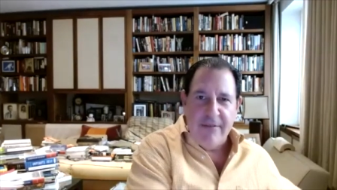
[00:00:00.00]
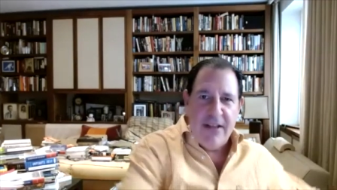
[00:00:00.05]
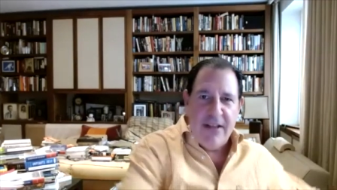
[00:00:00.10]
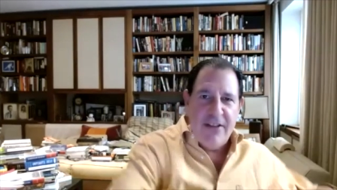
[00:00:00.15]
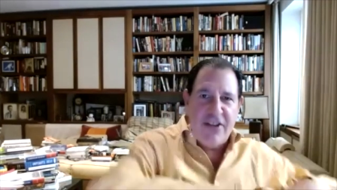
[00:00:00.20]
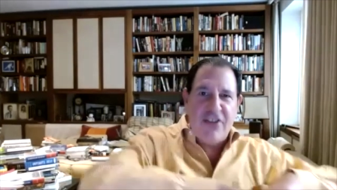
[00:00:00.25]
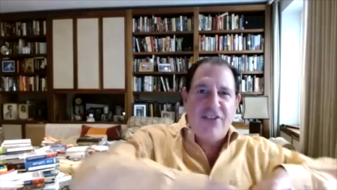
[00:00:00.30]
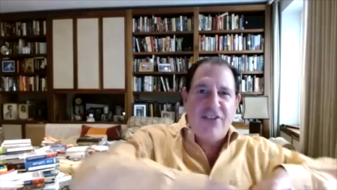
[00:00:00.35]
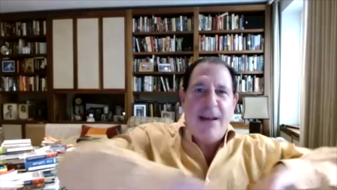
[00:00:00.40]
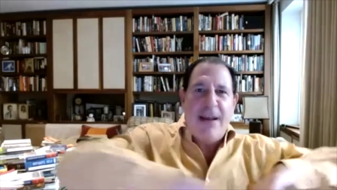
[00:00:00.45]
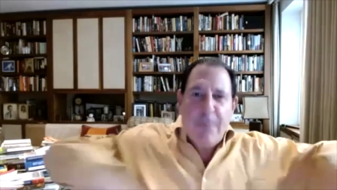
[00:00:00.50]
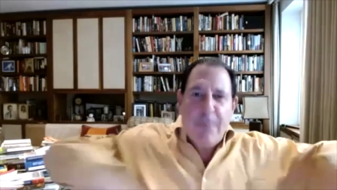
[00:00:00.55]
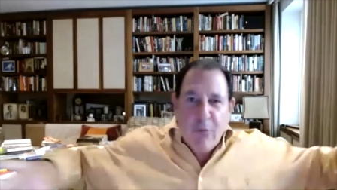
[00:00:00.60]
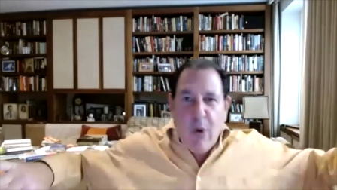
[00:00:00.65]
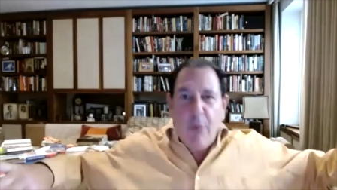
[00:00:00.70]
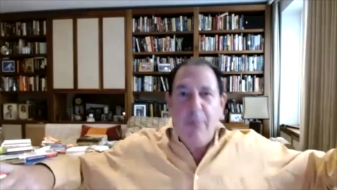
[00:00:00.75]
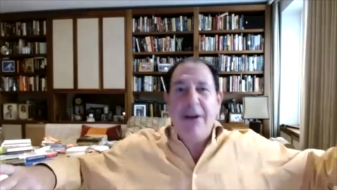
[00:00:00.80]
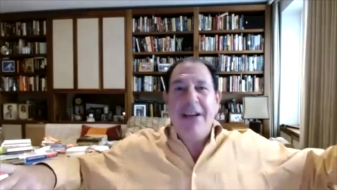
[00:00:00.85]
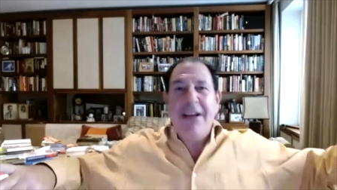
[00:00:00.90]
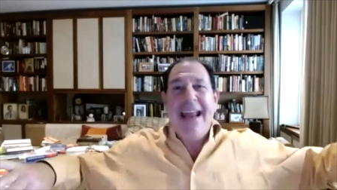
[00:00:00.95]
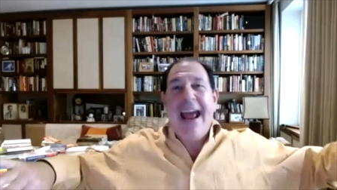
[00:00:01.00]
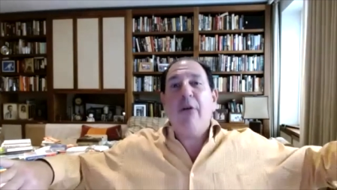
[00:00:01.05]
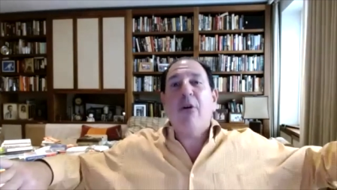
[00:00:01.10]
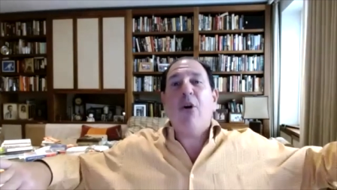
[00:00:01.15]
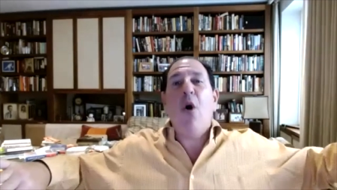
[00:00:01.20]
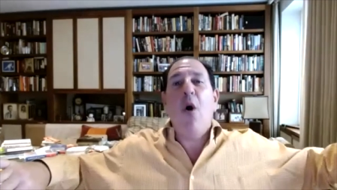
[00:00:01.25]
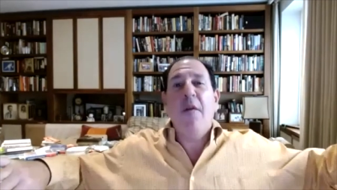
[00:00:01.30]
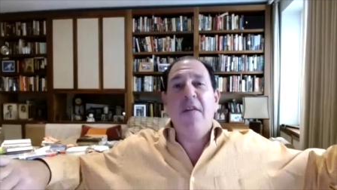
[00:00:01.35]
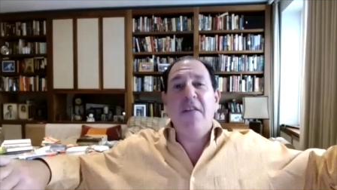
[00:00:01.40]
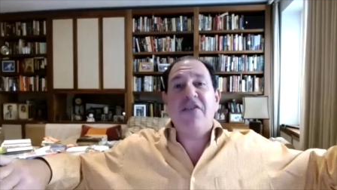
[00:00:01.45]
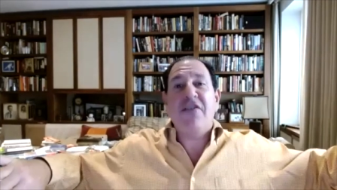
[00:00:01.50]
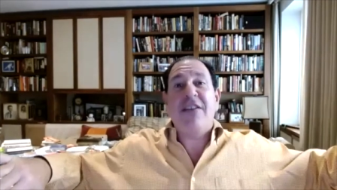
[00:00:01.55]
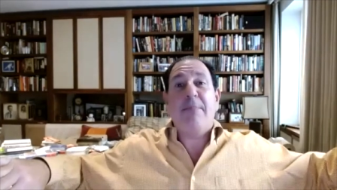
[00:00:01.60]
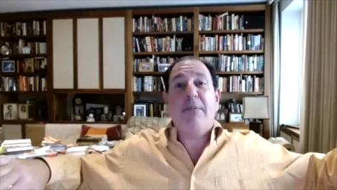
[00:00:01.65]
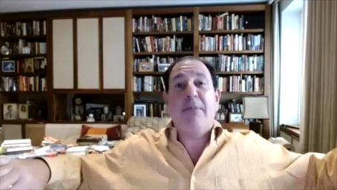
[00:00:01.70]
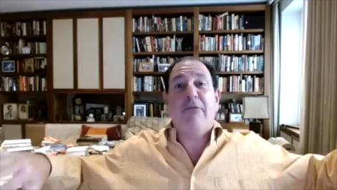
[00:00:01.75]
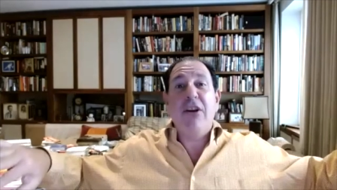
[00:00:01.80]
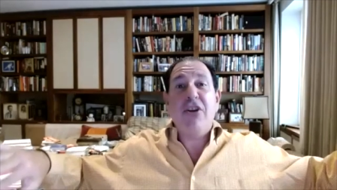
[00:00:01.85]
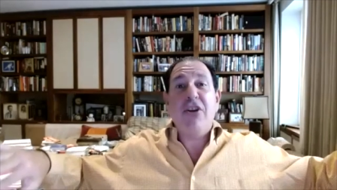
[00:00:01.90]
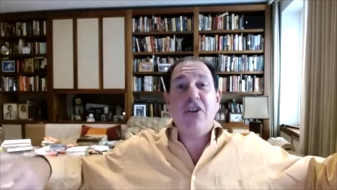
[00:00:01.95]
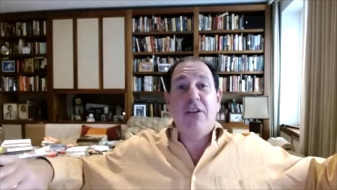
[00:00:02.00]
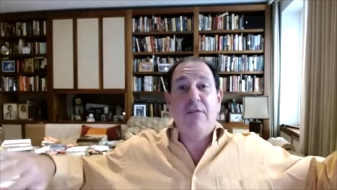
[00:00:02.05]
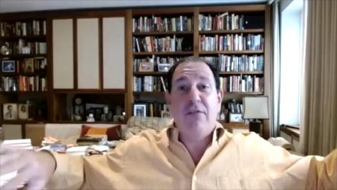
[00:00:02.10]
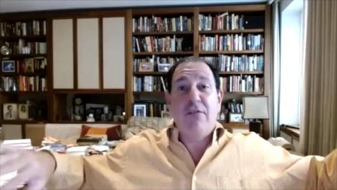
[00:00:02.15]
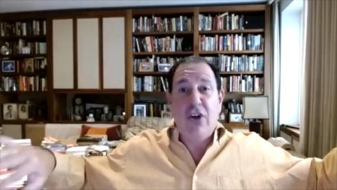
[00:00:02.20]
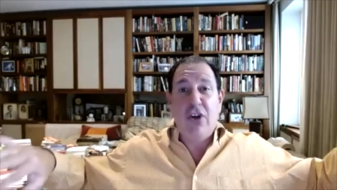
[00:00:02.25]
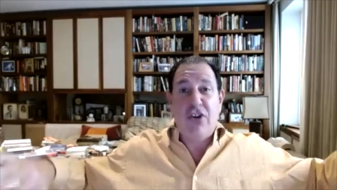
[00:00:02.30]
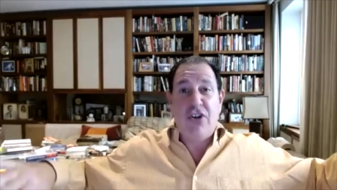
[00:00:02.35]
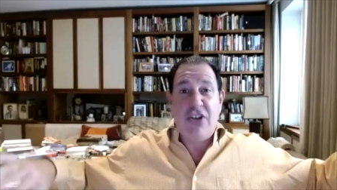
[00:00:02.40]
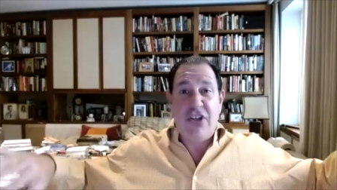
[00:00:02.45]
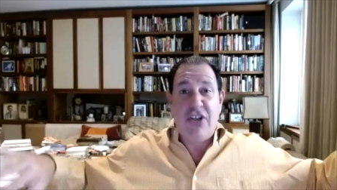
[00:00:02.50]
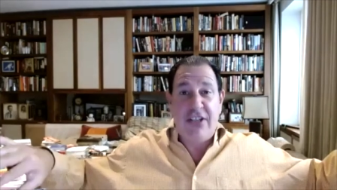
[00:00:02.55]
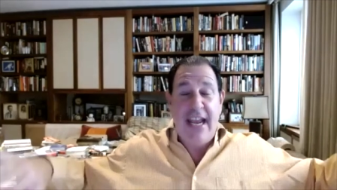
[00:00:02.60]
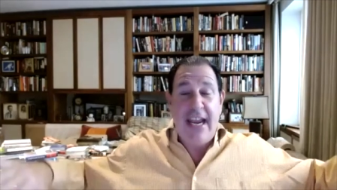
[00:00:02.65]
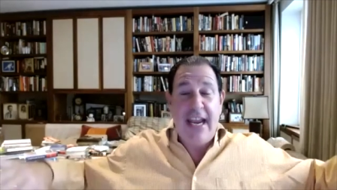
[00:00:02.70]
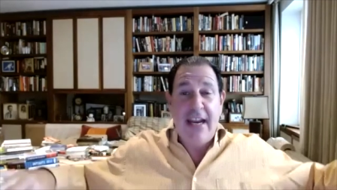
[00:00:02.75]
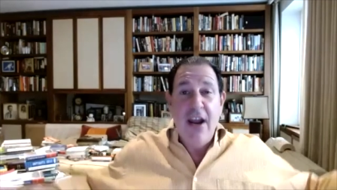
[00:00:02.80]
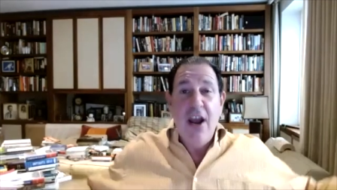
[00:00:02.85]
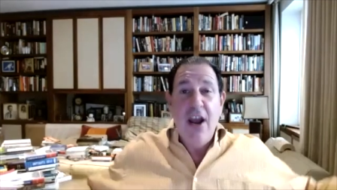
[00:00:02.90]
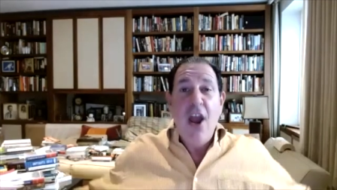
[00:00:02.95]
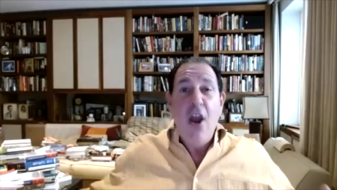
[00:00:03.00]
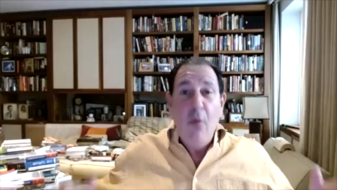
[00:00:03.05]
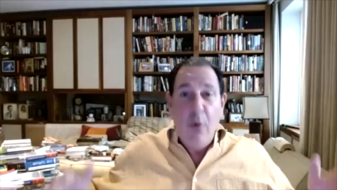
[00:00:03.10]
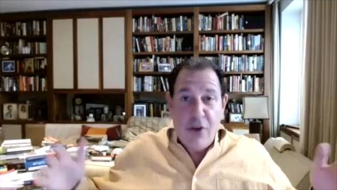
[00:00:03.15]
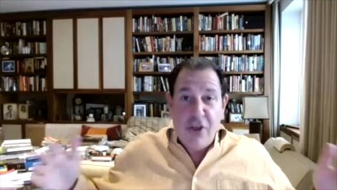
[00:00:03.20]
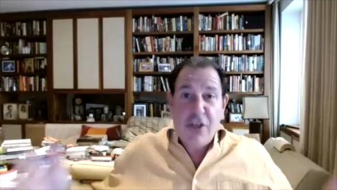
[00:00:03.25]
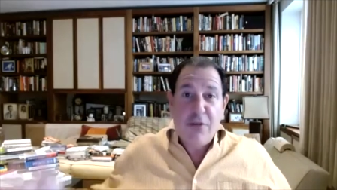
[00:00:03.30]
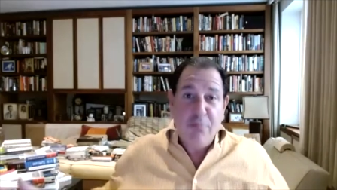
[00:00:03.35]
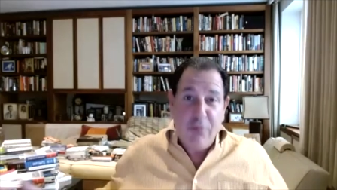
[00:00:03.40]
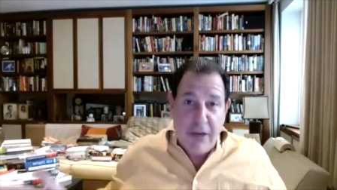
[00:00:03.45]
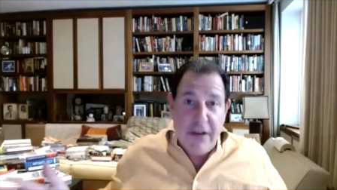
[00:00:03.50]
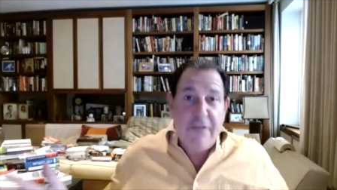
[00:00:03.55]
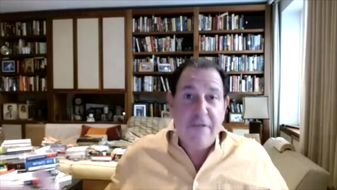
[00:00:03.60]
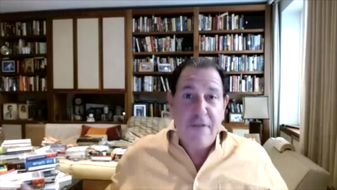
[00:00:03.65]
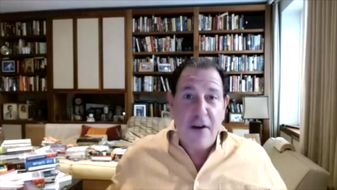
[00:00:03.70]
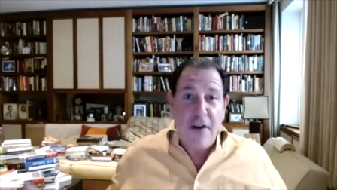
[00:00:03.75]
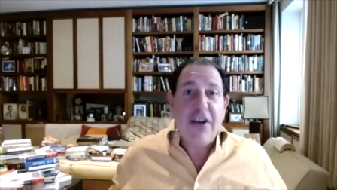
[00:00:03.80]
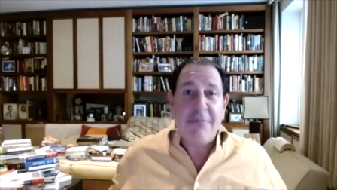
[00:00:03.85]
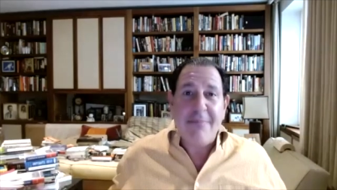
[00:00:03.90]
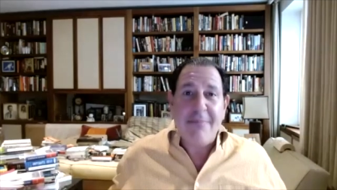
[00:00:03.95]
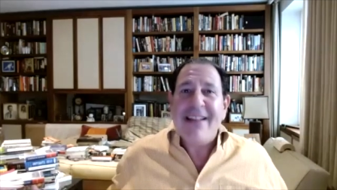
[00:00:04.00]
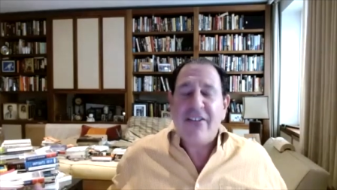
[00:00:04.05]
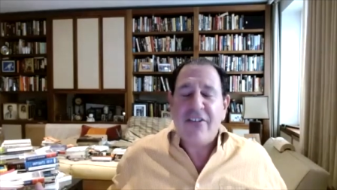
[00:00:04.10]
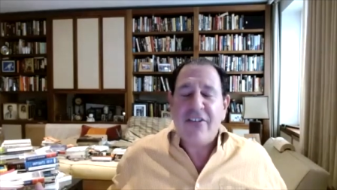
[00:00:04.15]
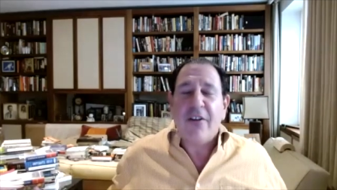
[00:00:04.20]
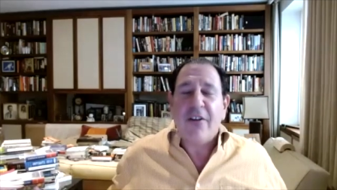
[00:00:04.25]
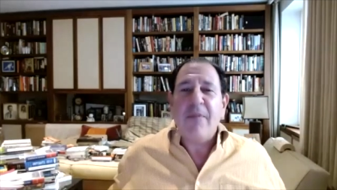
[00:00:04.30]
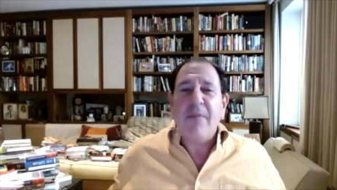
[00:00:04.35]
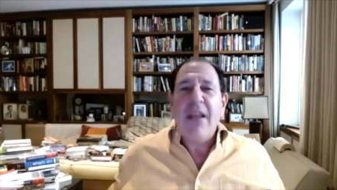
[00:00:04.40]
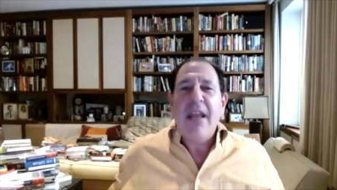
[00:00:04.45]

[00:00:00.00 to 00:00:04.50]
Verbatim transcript: the separate, what we now call the separation of church and state, which is pretty fundamental.